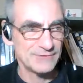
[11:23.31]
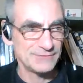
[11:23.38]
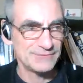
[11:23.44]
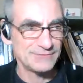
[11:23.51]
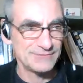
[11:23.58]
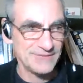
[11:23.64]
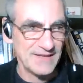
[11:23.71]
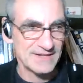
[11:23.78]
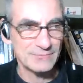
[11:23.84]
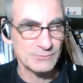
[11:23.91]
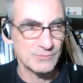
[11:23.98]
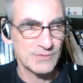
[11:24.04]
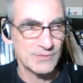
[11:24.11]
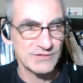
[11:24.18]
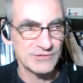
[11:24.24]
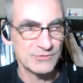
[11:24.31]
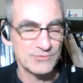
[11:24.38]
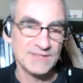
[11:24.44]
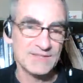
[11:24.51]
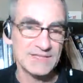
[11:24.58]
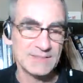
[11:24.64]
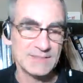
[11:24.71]
reflect what you
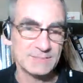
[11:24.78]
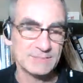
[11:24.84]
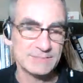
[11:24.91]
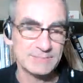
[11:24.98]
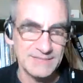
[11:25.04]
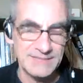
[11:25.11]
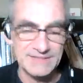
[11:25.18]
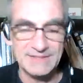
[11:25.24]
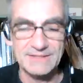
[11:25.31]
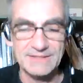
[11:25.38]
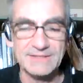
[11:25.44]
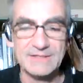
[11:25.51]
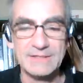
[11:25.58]
really mean.